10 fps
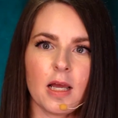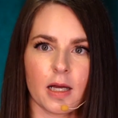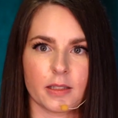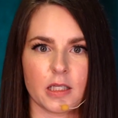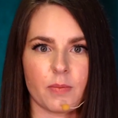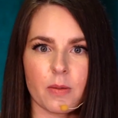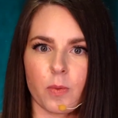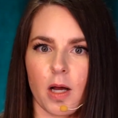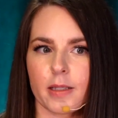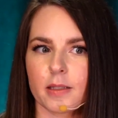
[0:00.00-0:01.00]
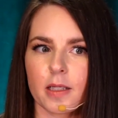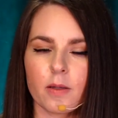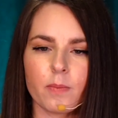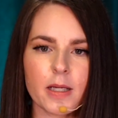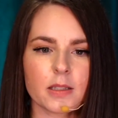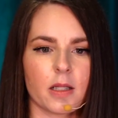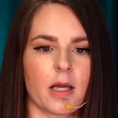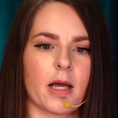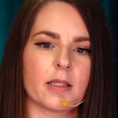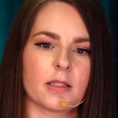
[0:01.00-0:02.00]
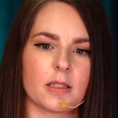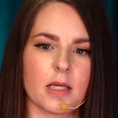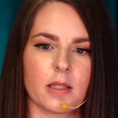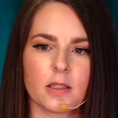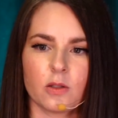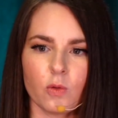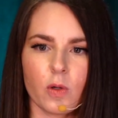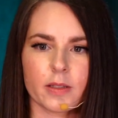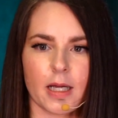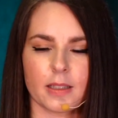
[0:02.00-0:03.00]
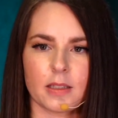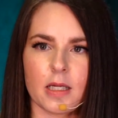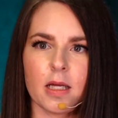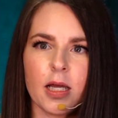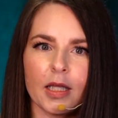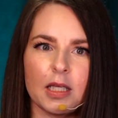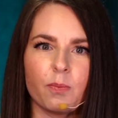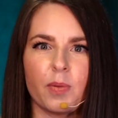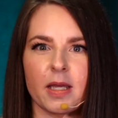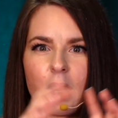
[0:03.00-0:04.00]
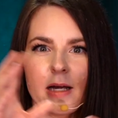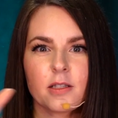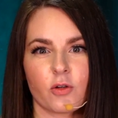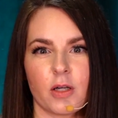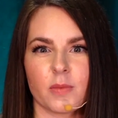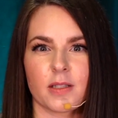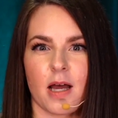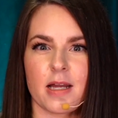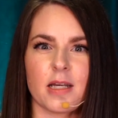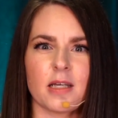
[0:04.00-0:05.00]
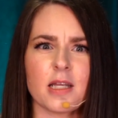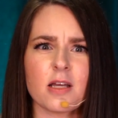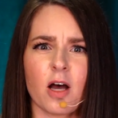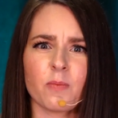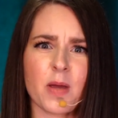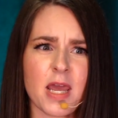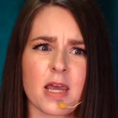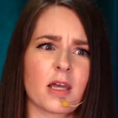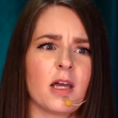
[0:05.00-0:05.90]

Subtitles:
I see people hustling and bustling. I see the stools. I see the big ice cream sign in neon pink.